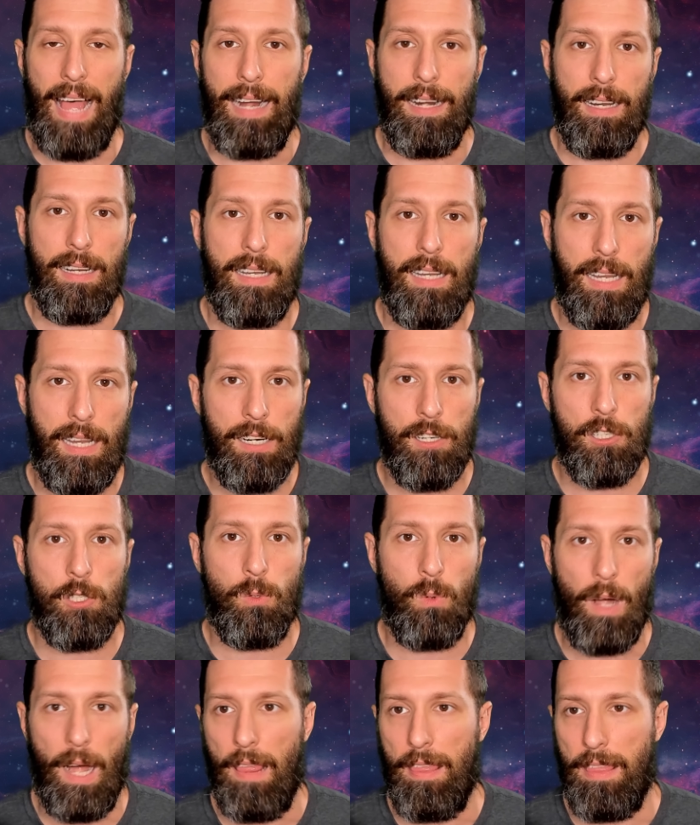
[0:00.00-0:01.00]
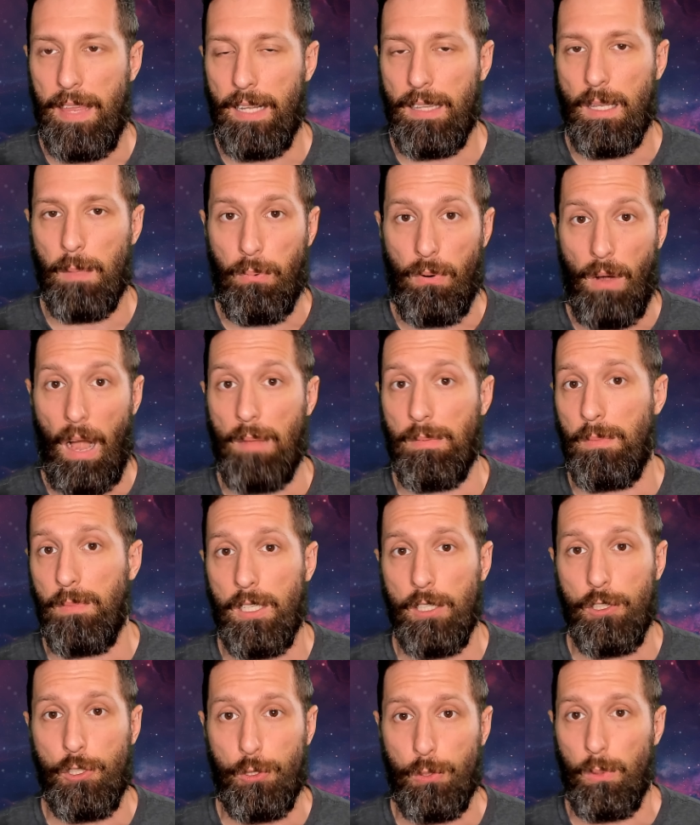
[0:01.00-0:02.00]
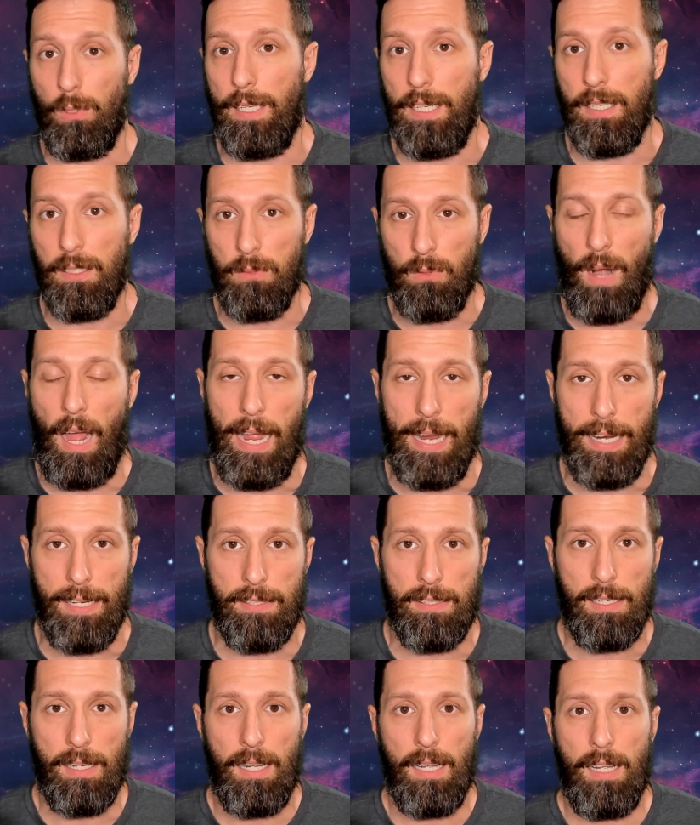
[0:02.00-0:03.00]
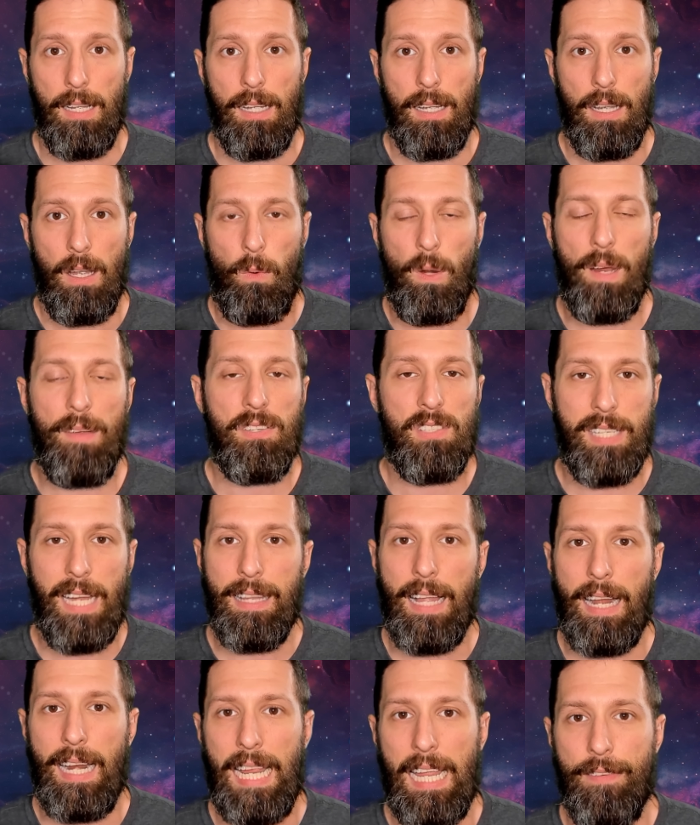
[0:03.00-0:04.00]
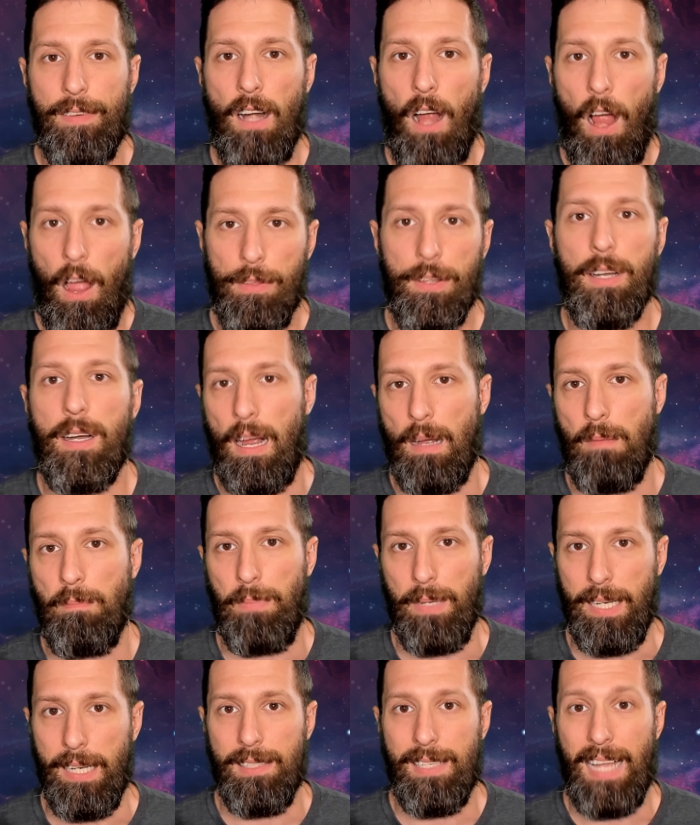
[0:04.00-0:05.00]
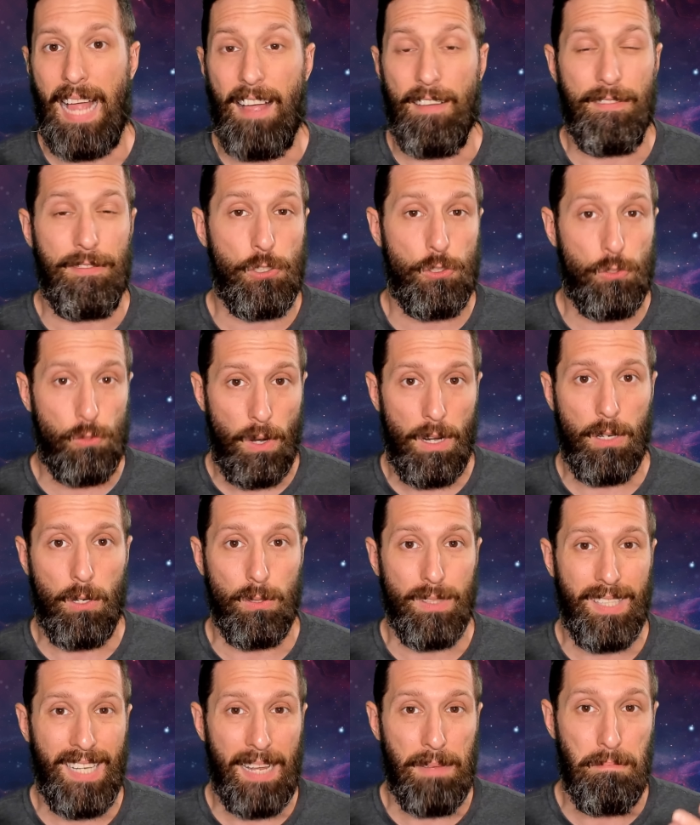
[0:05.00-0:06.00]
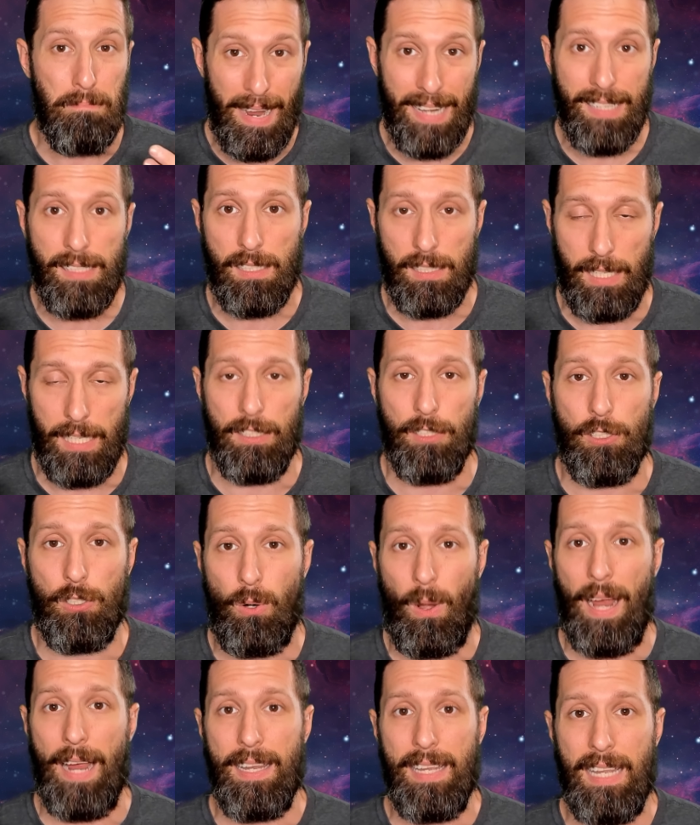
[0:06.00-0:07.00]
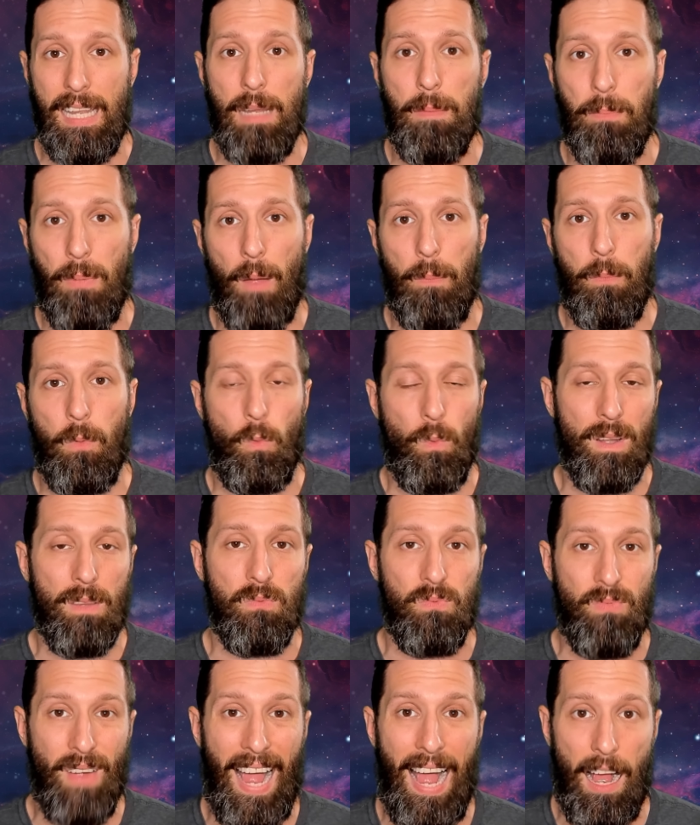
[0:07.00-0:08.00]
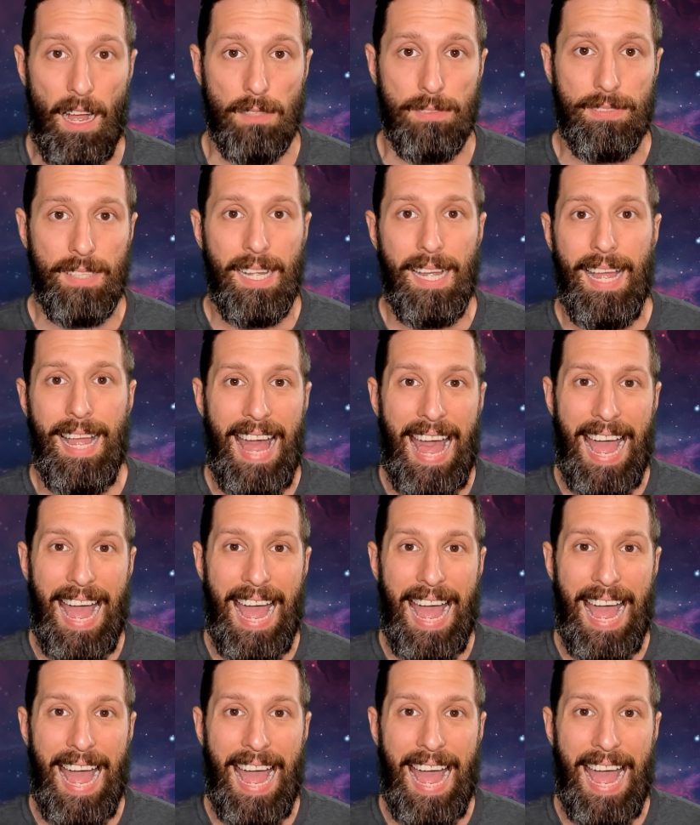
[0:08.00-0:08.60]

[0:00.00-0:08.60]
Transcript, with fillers: that, here's where I think the problem could truly arise. We've seen that even other companies have struggled immensely to try and keep up with Valve